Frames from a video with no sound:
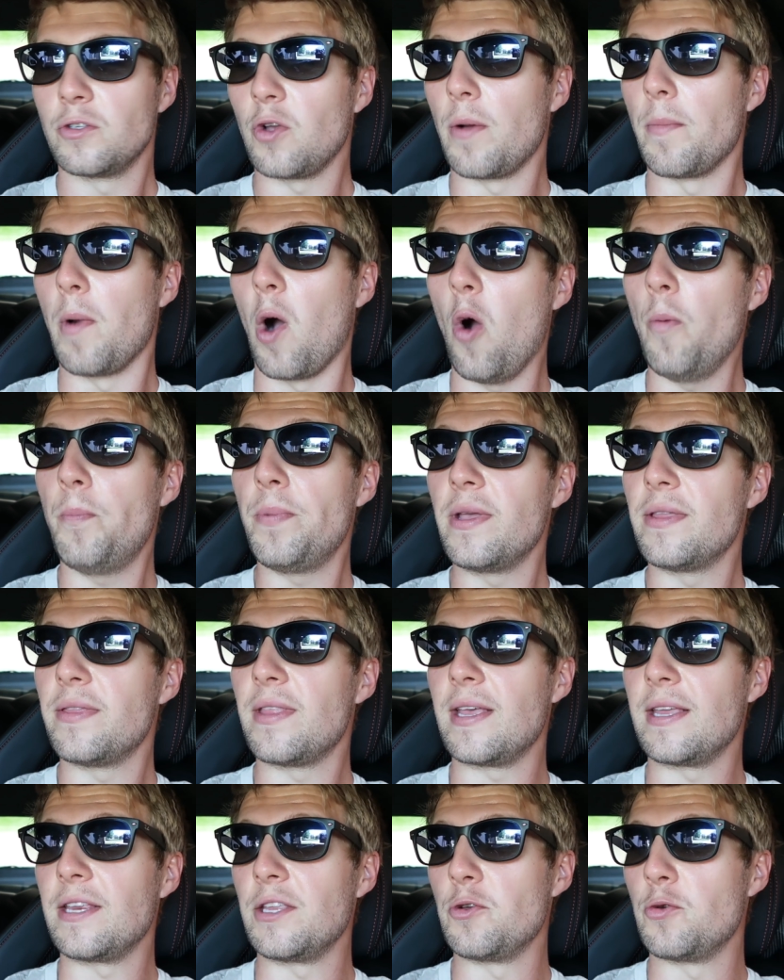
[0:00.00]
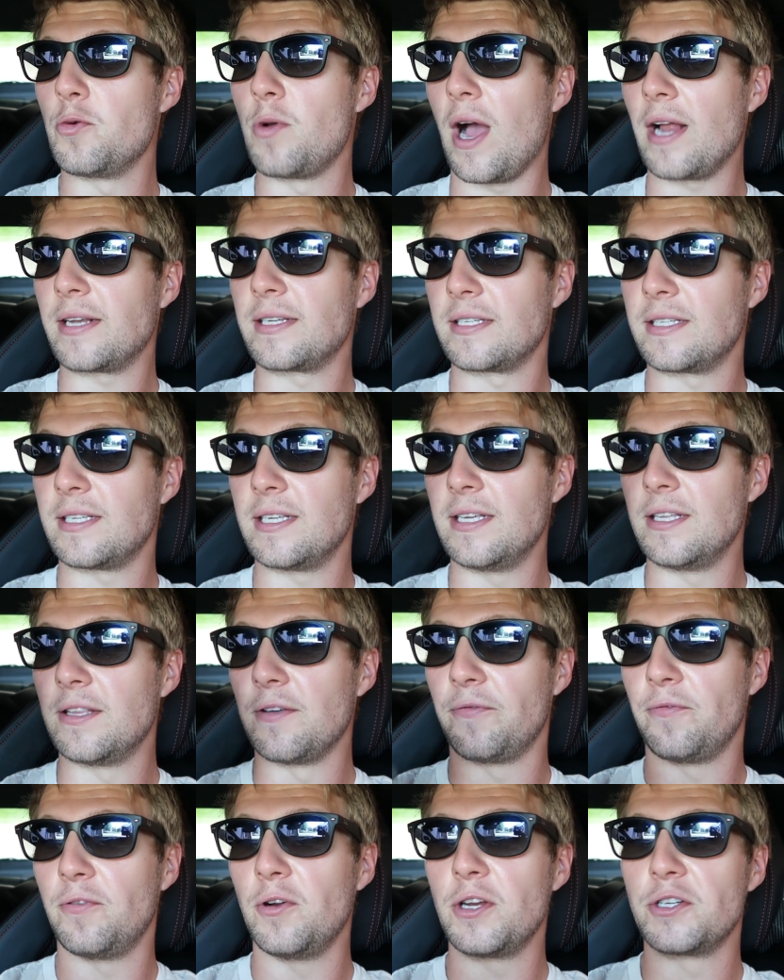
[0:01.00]
So I'm hoping that you got to see
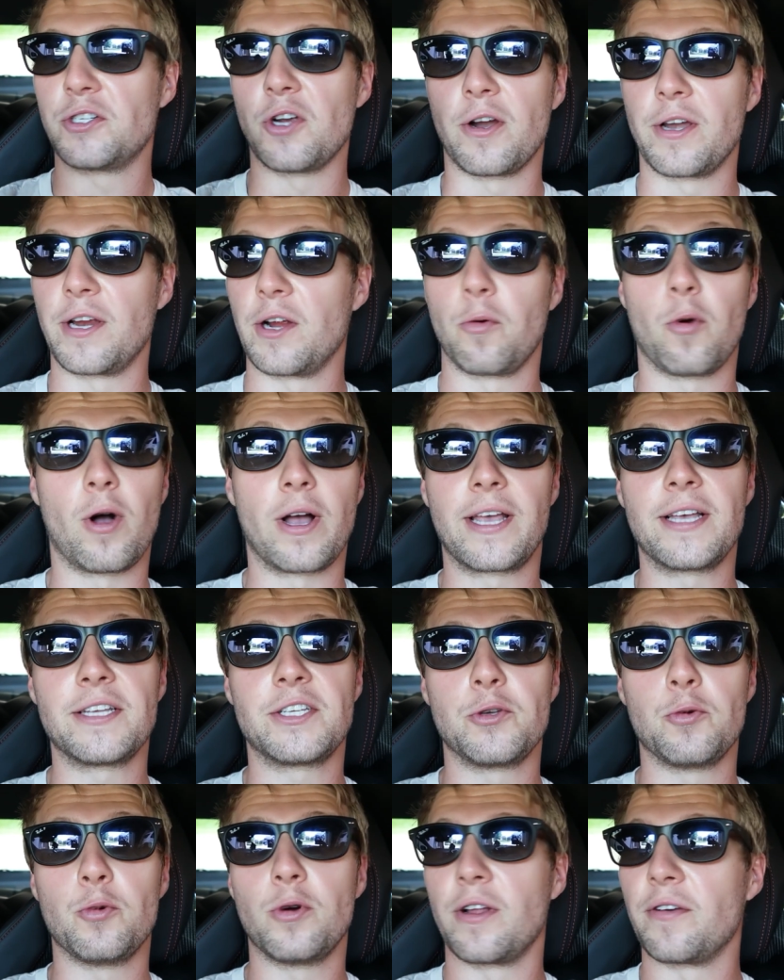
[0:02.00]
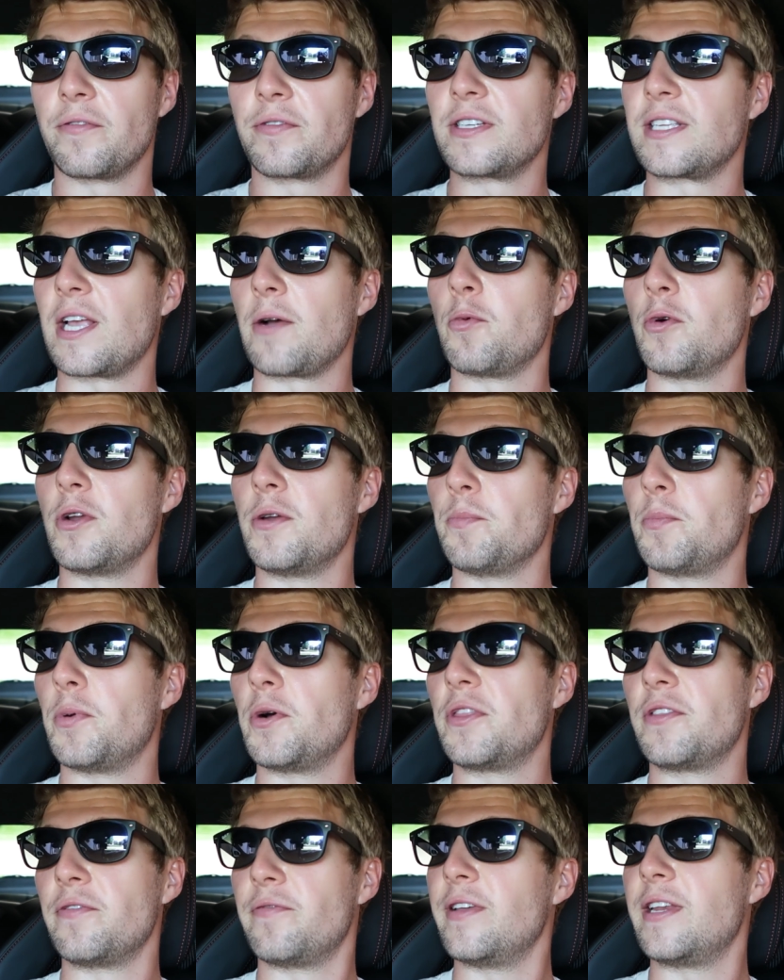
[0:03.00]
the footage on here. Well, I guess you would have, because I wouldn't
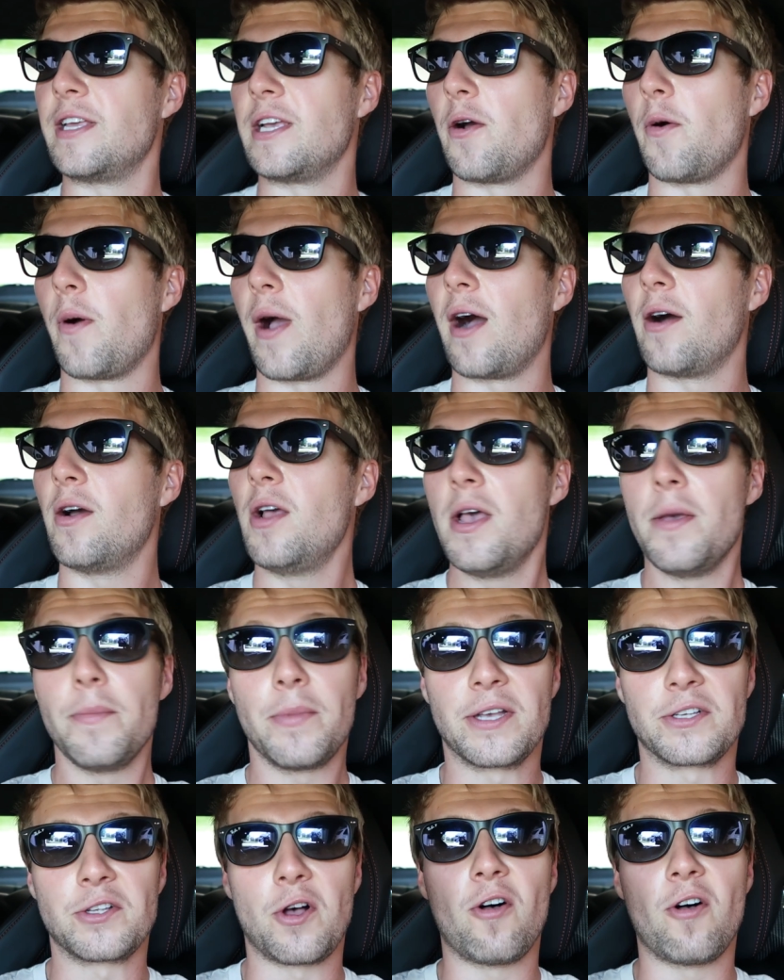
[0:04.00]
put the video out because